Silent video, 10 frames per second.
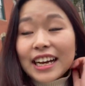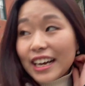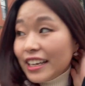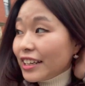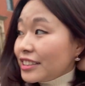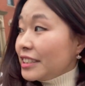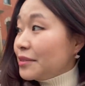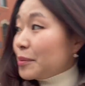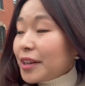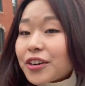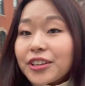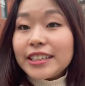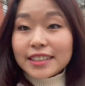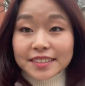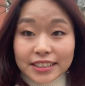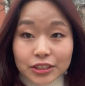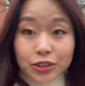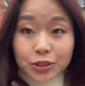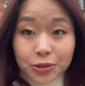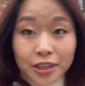I had to leave a bit early because I need
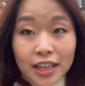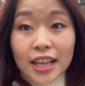to